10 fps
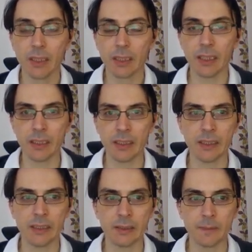
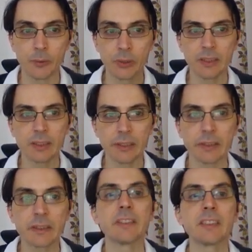And for this
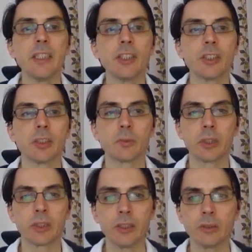characterization, we're
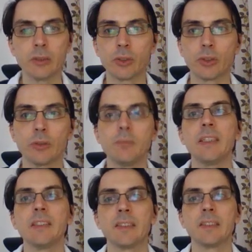going to use two main
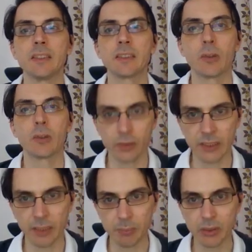statistical
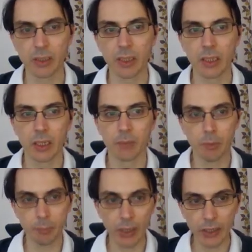concepts
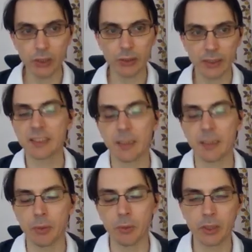population and
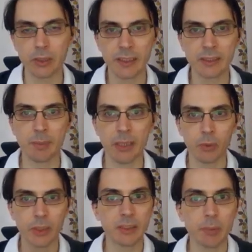sample. We're gonna explain what
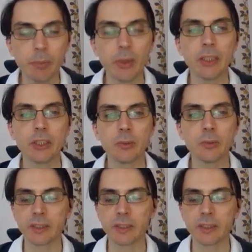is a population, what is